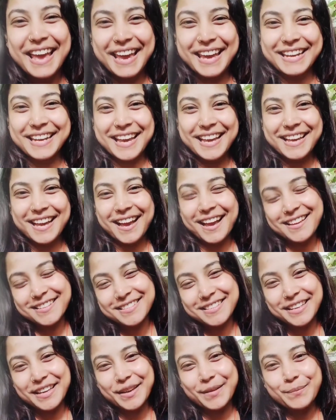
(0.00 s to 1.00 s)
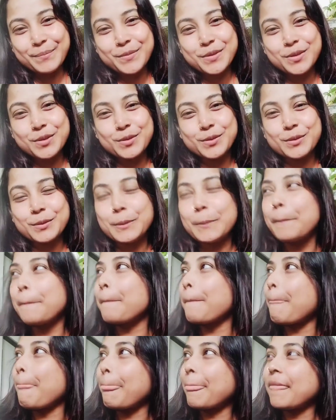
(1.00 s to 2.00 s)
and I asked him
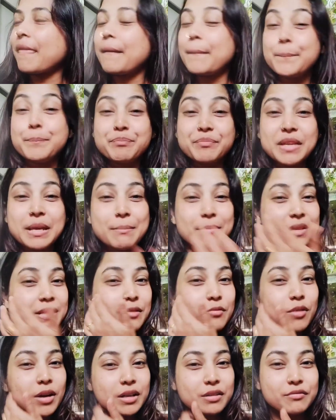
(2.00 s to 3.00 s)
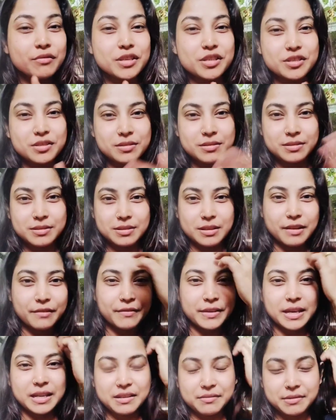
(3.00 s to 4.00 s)
to give me the one which is
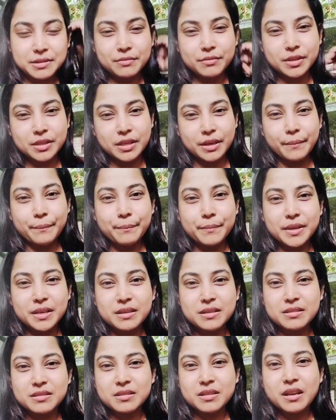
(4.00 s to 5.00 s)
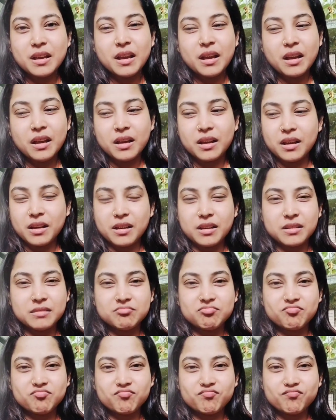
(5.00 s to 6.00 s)
available with him, because
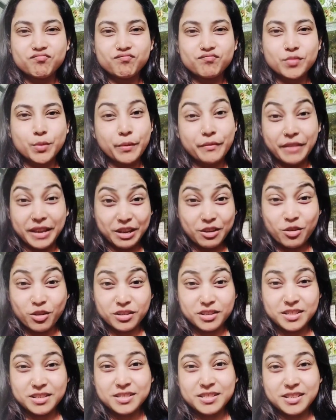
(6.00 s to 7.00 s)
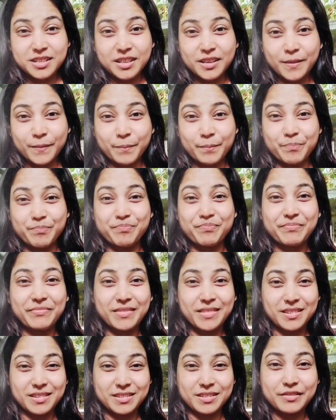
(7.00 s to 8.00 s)
to be very honest,
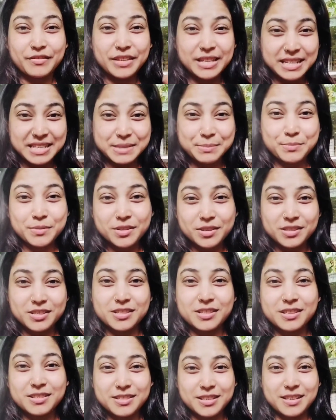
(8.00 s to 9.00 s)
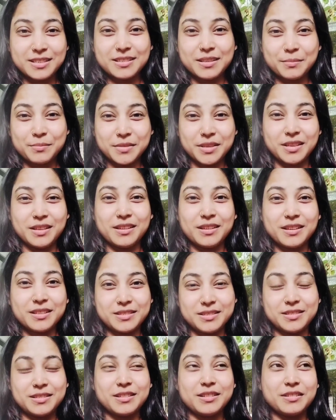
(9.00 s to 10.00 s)
when experts say something,
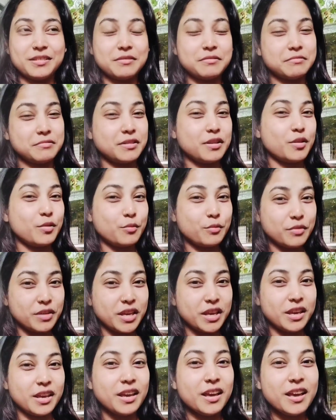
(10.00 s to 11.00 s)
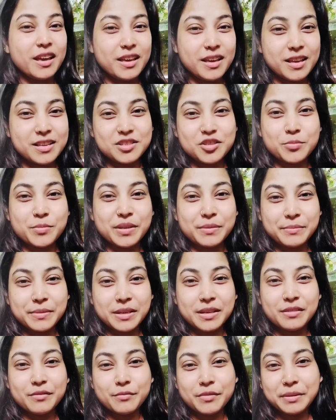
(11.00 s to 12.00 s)
it's we as human
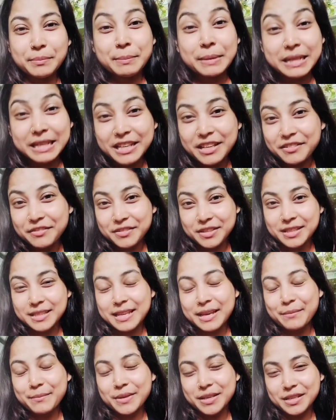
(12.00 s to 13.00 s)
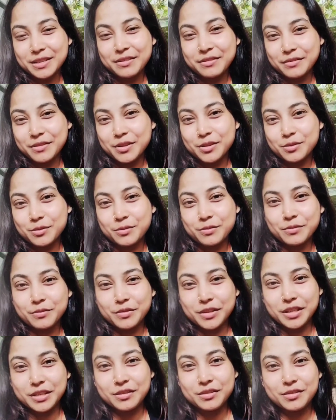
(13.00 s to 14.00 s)
being, we believe in them, and you know,
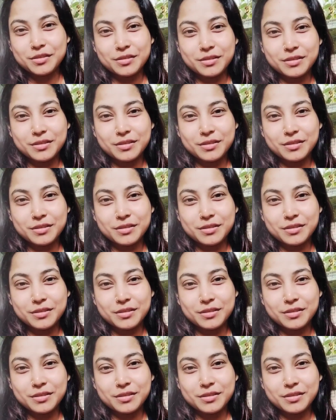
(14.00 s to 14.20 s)
we